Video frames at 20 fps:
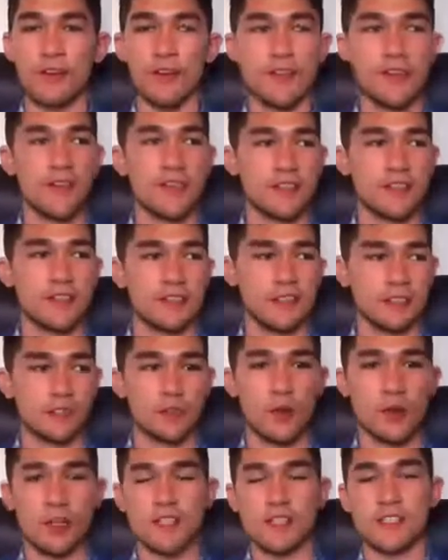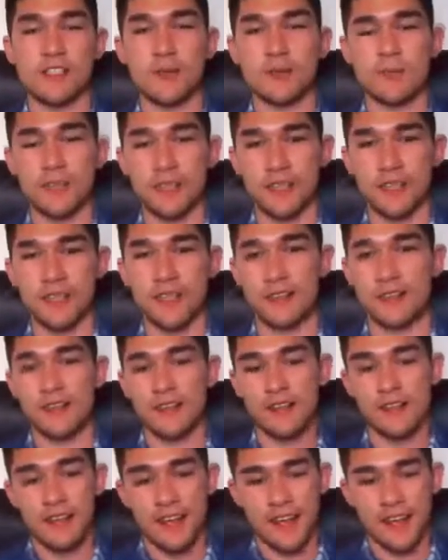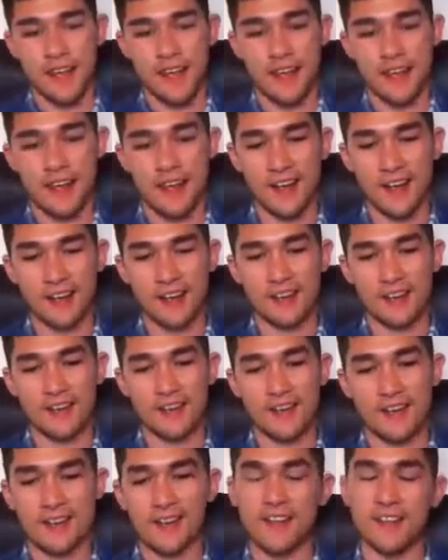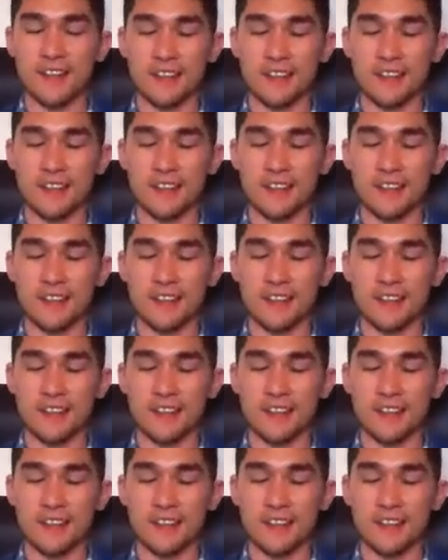just watch something and yeah.